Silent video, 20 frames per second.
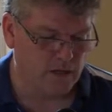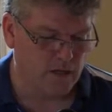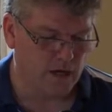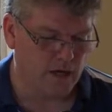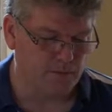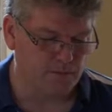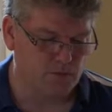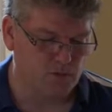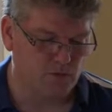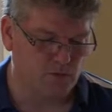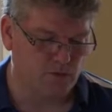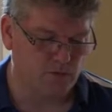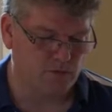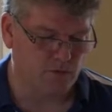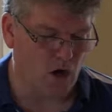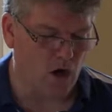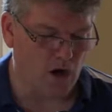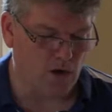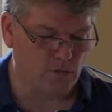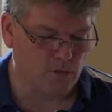um, sort of
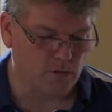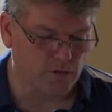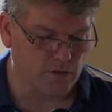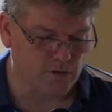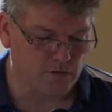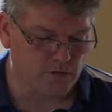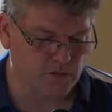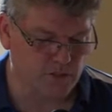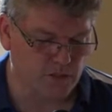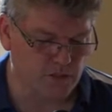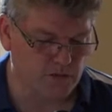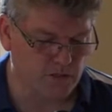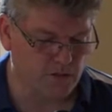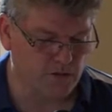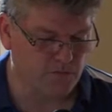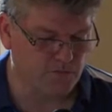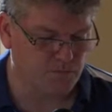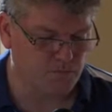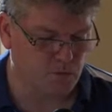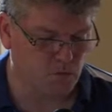awkward and
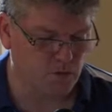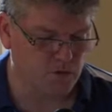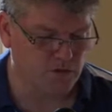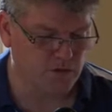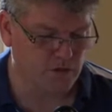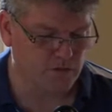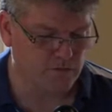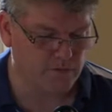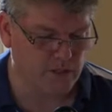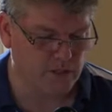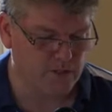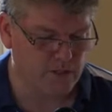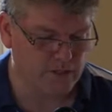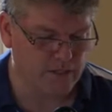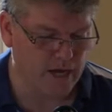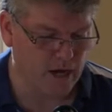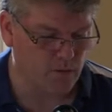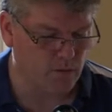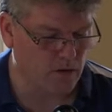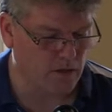sensitive portion of this, and
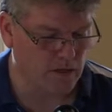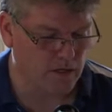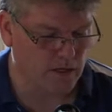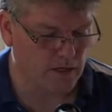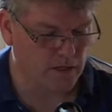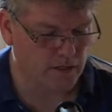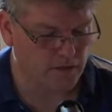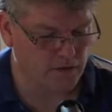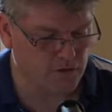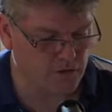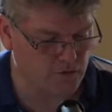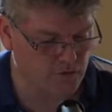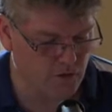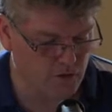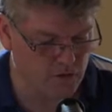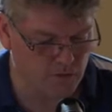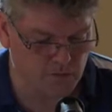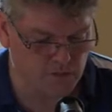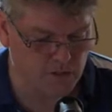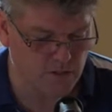now we're going to get into
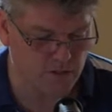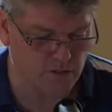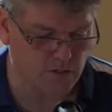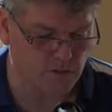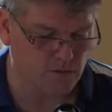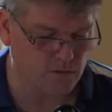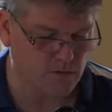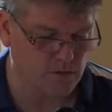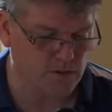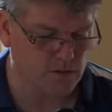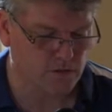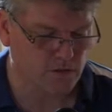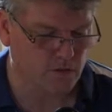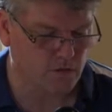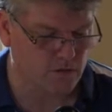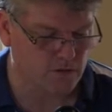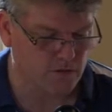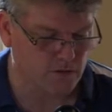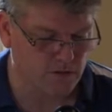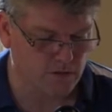circumcision, which of
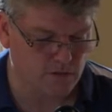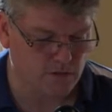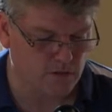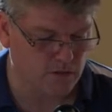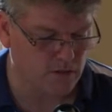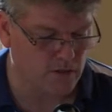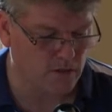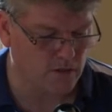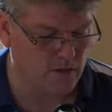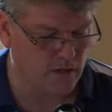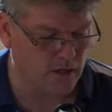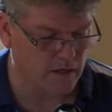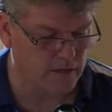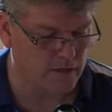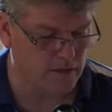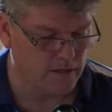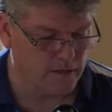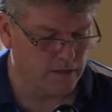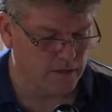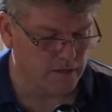course is not,
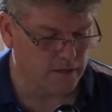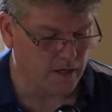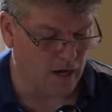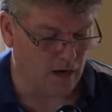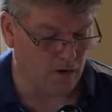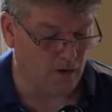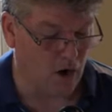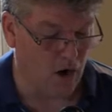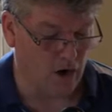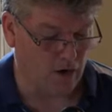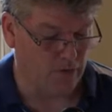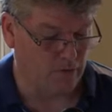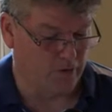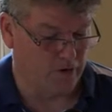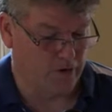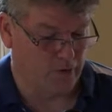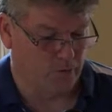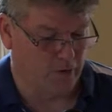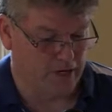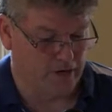not
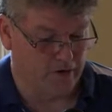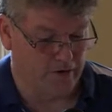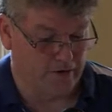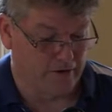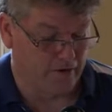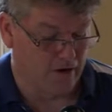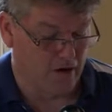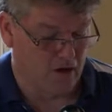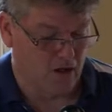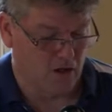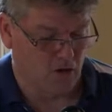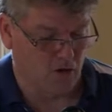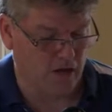awkward or weird at all.